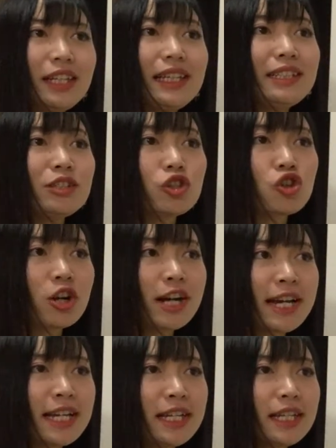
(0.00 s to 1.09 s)
in
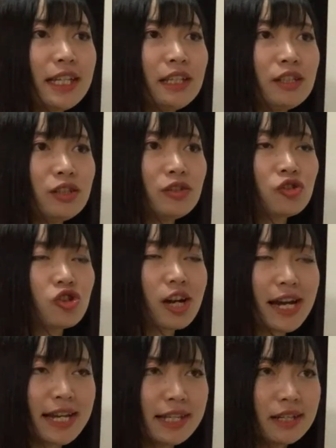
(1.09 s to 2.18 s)

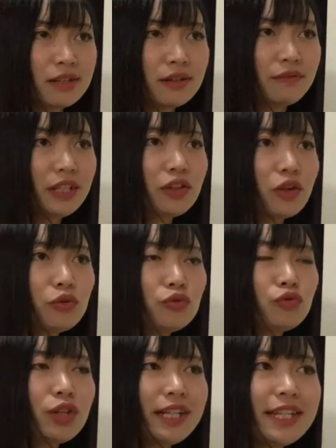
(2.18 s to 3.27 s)
China we
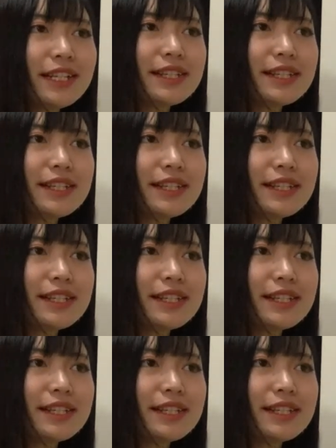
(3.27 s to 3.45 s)
don't really